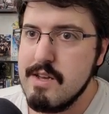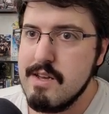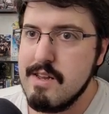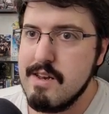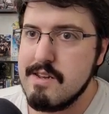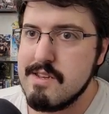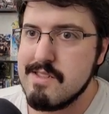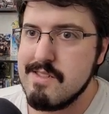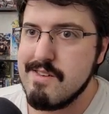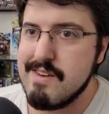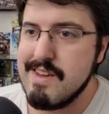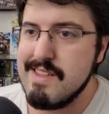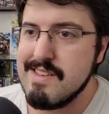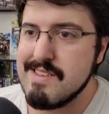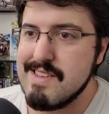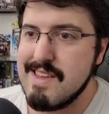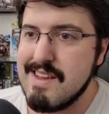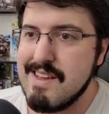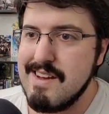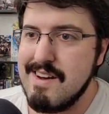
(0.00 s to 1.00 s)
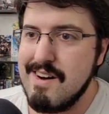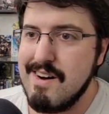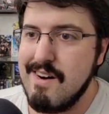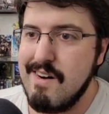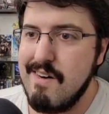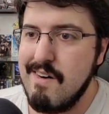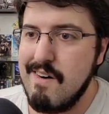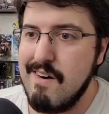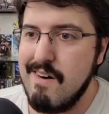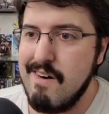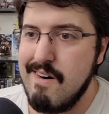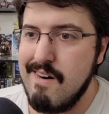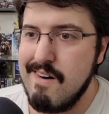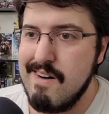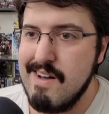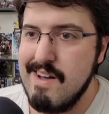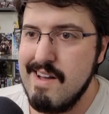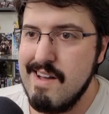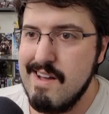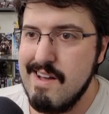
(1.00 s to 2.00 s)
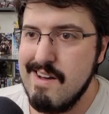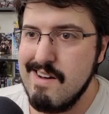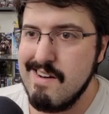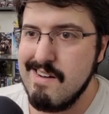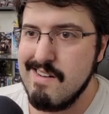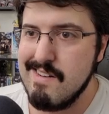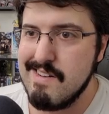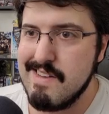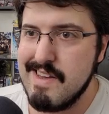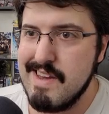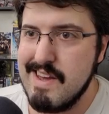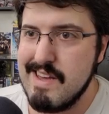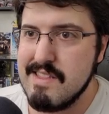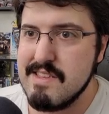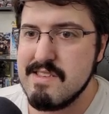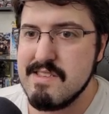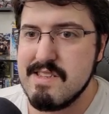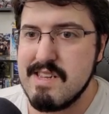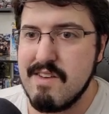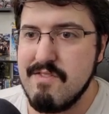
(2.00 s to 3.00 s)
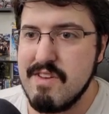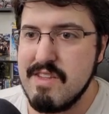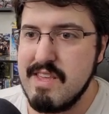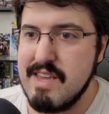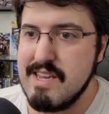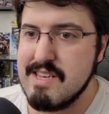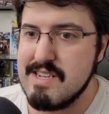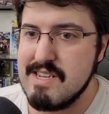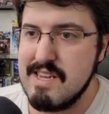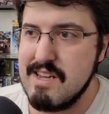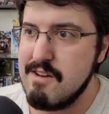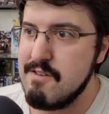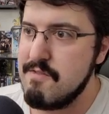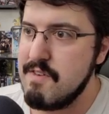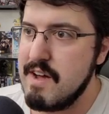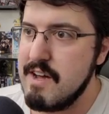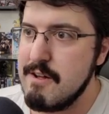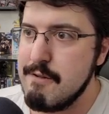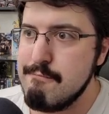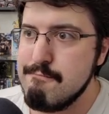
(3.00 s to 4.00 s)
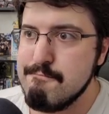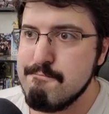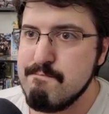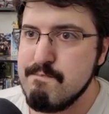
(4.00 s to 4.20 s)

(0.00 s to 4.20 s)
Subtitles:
And just look at this, like, oh, hell yeah. This is definitely the STL file.